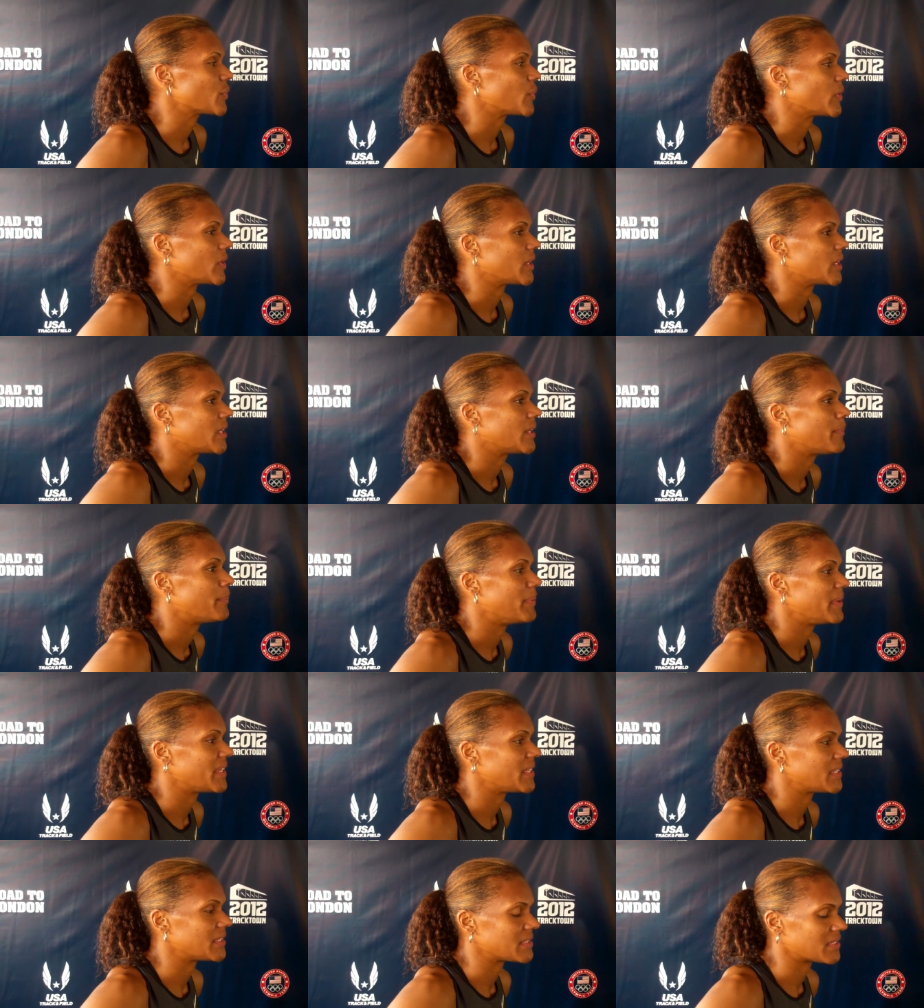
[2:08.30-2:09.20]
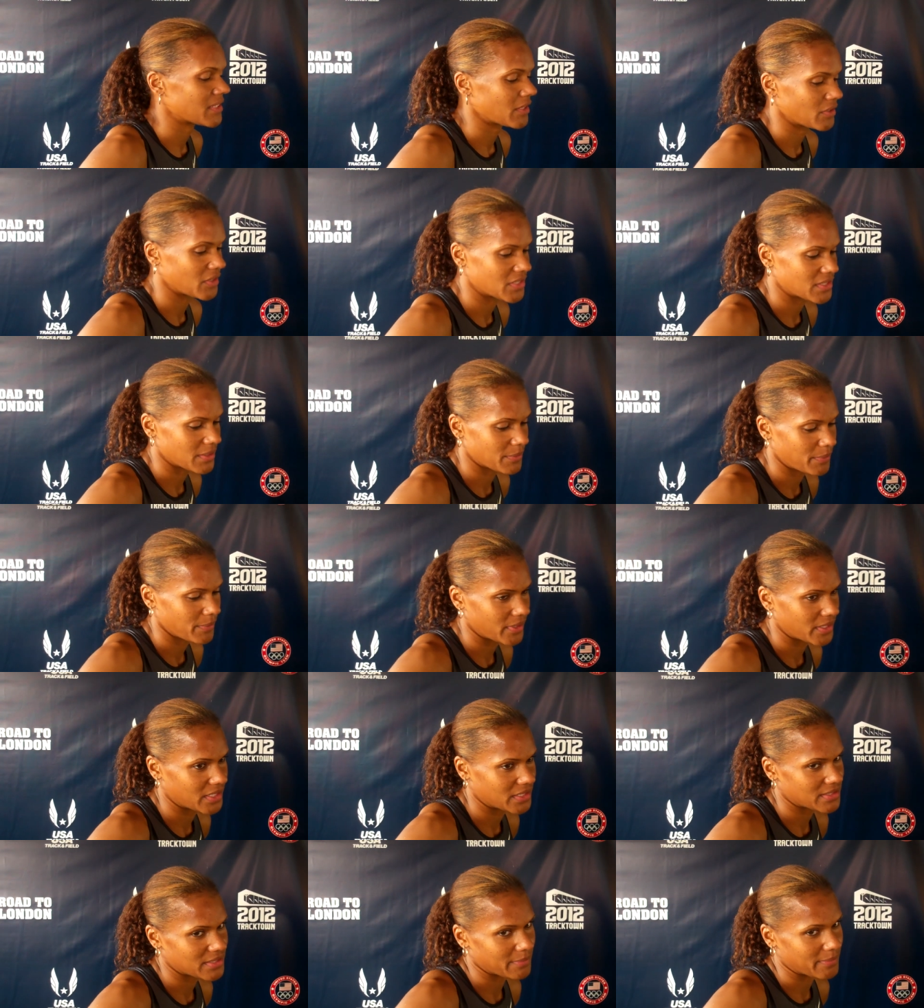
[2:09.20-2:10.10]
would be so
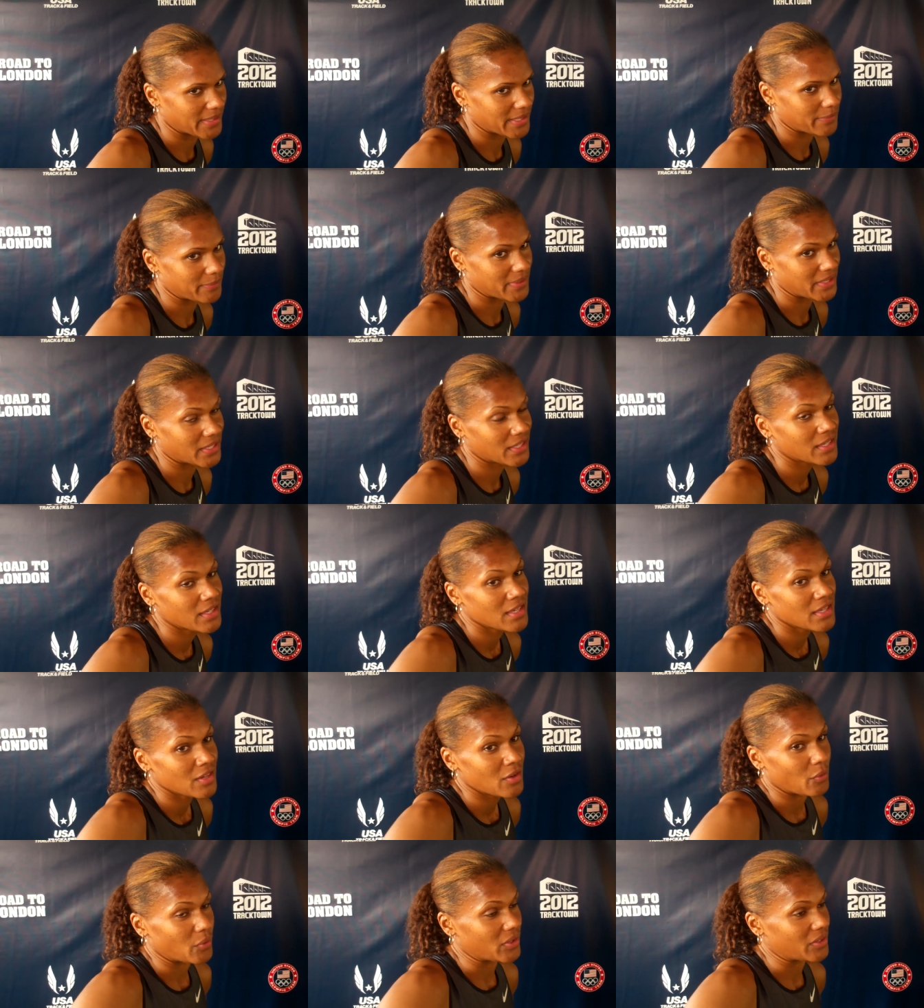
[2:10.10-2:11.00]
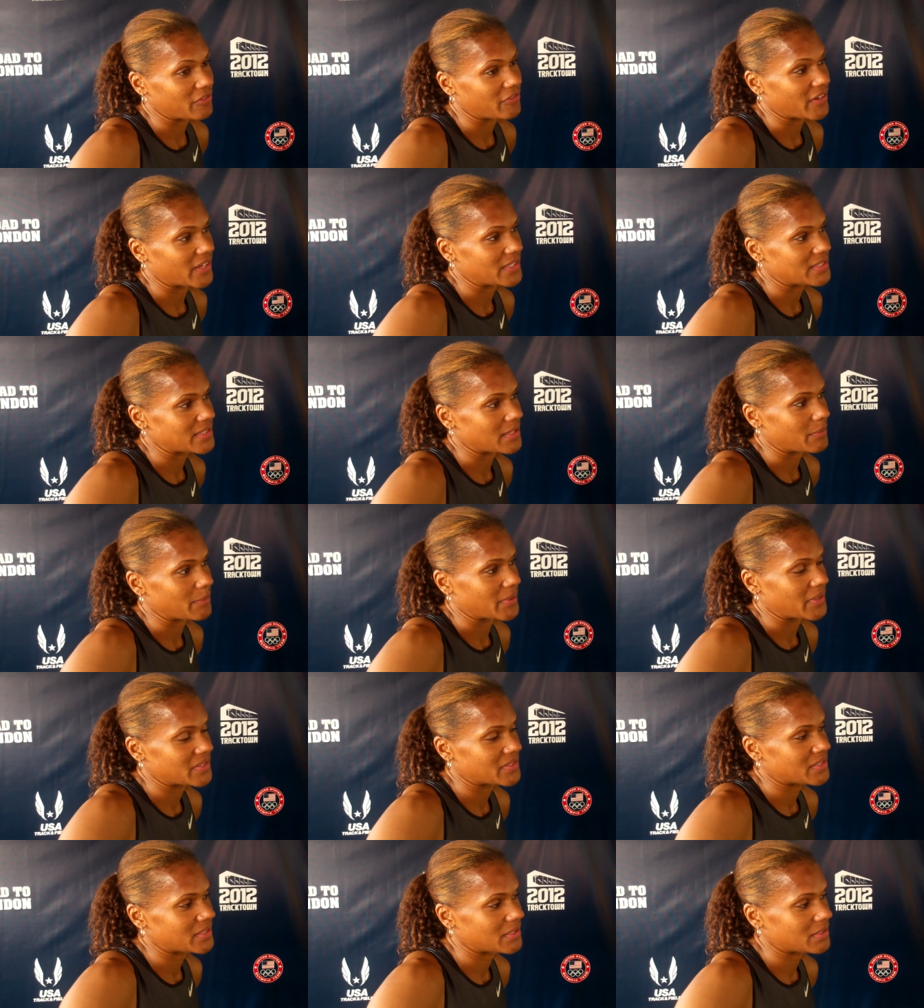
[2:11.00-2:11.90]
disappointing to make me want to find something
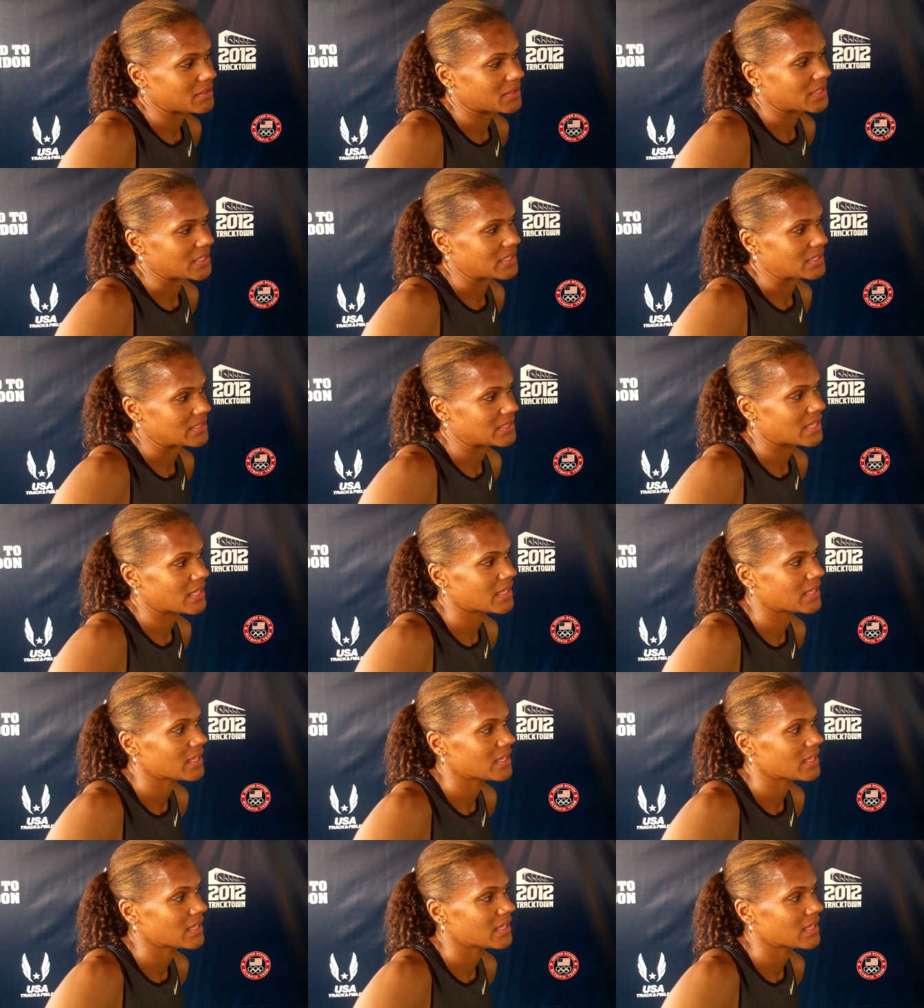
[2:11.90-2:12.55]
else to do, because